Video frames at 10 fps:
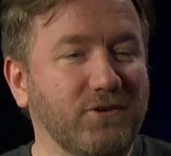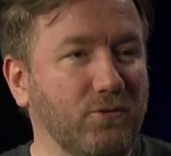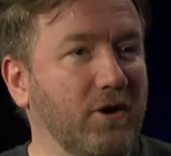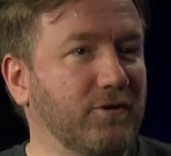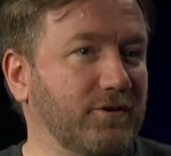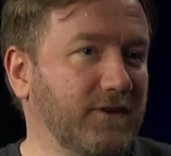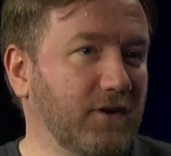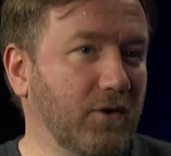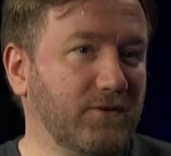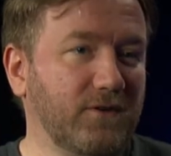runner to
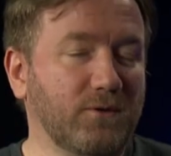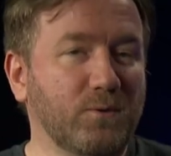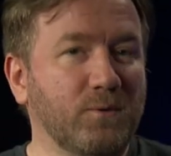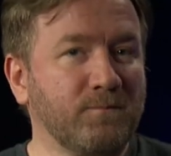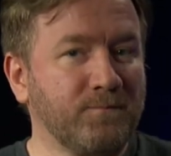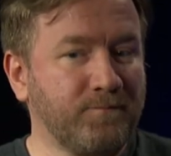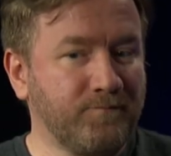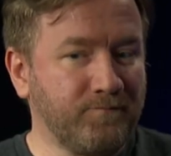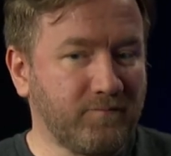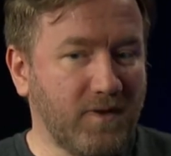go to
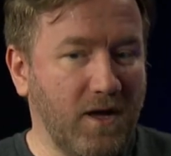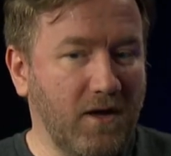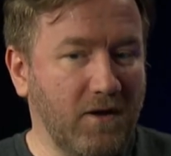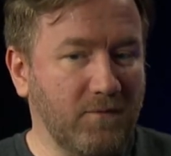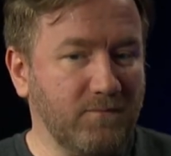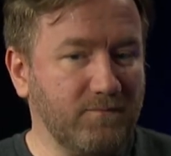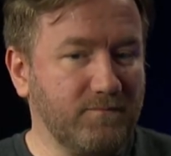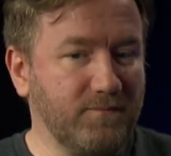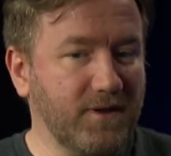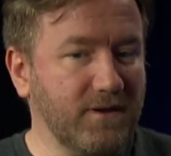um,
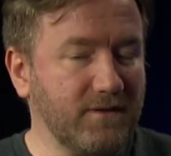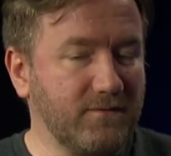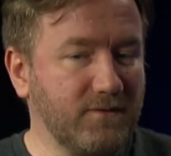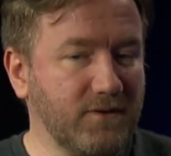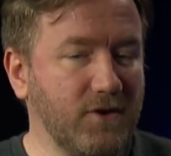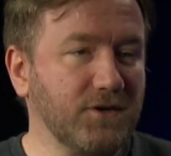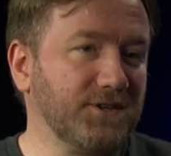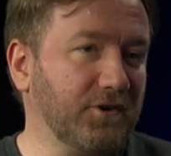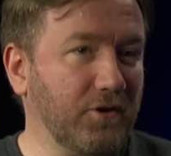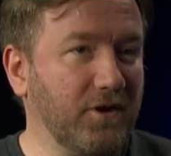the Guitar
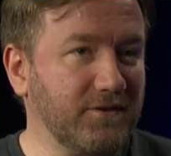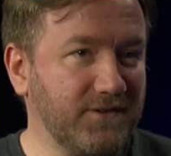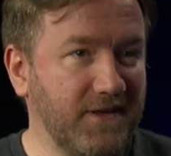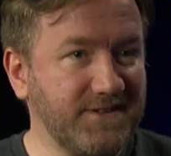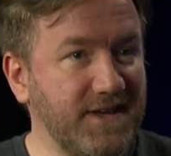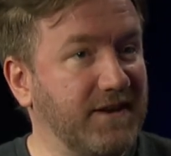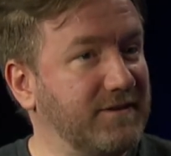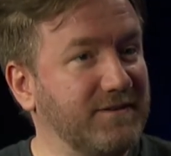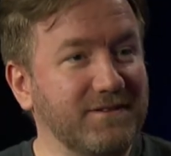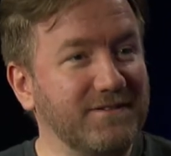Center on Sunset
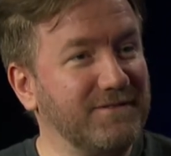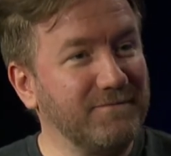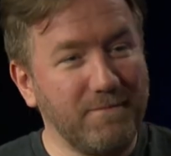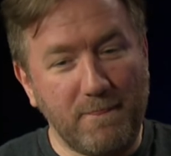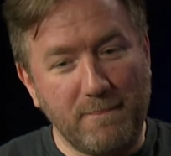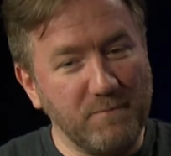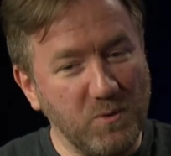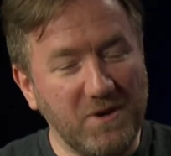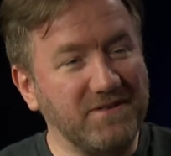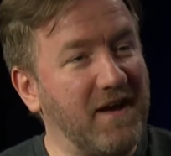and
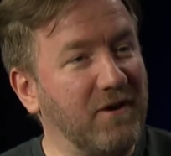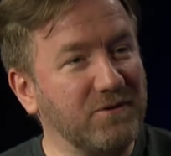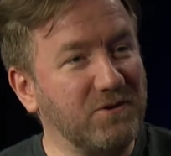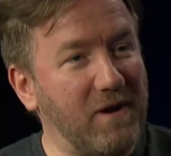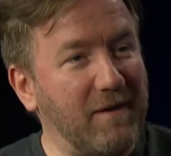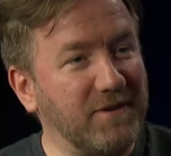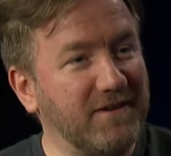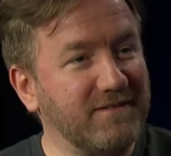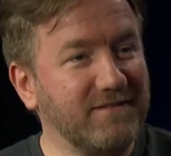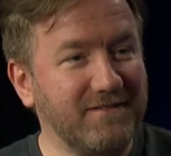went down, grabbed
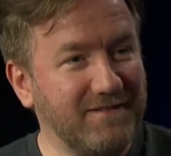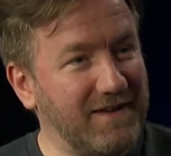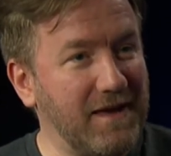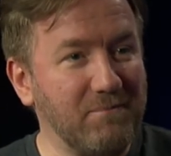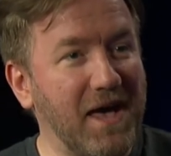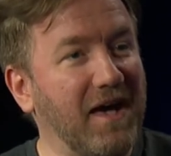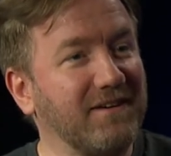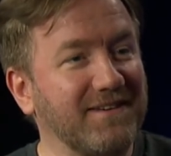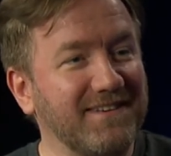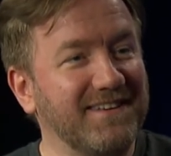it, came
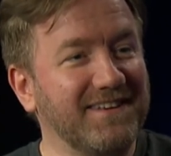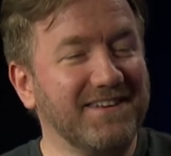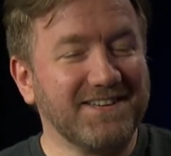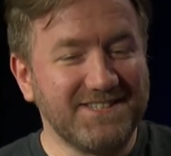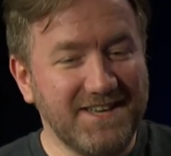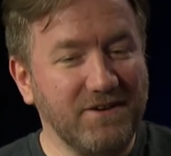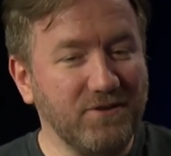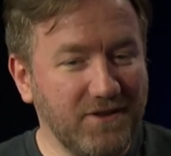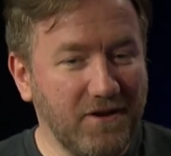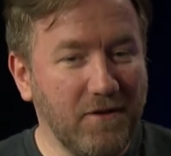back, set
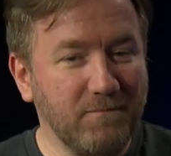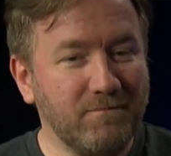everything up.